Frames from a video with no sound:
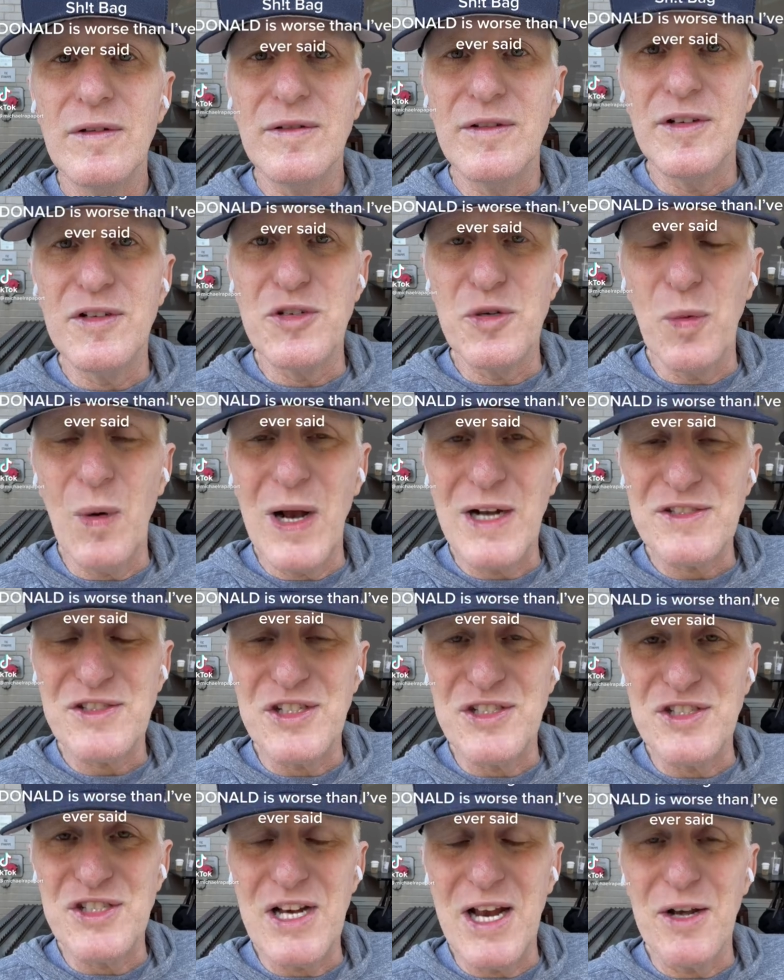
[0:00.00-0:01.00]
Did you watch
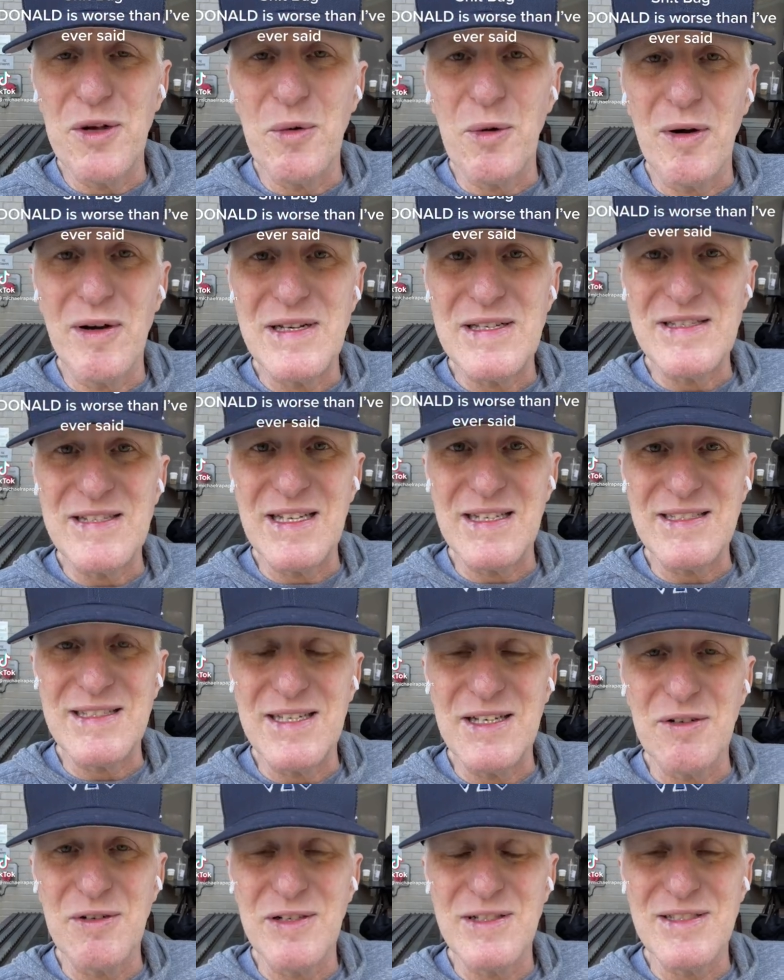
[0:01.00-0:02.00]
the January 6
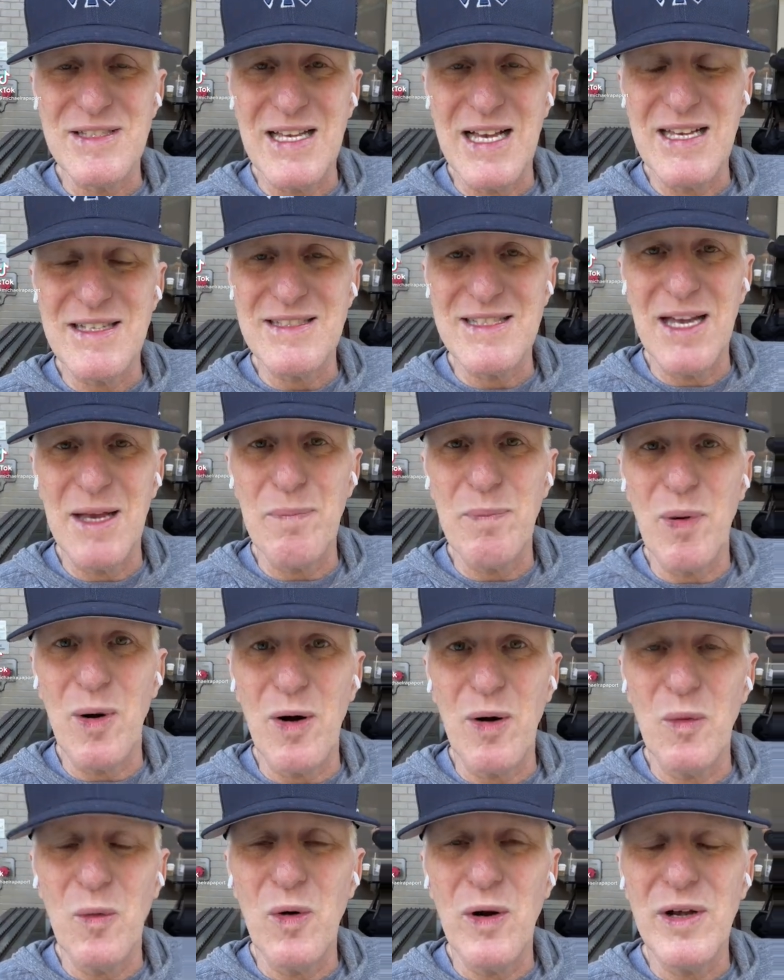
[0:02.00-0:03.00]
hearings last night,
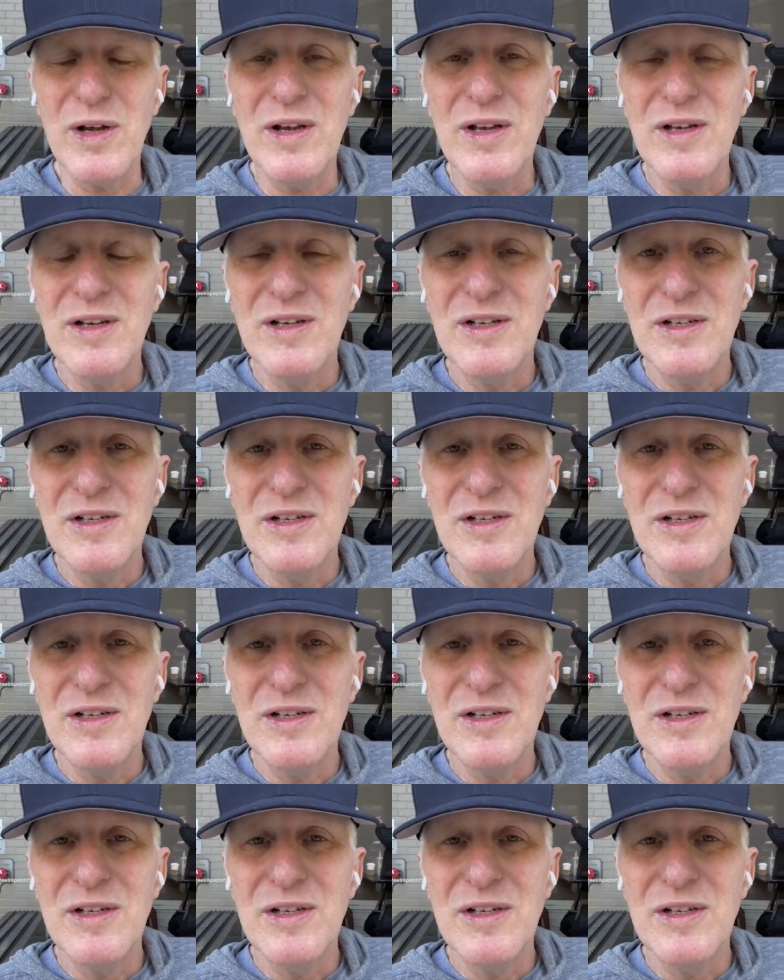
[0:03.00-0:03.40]
part one?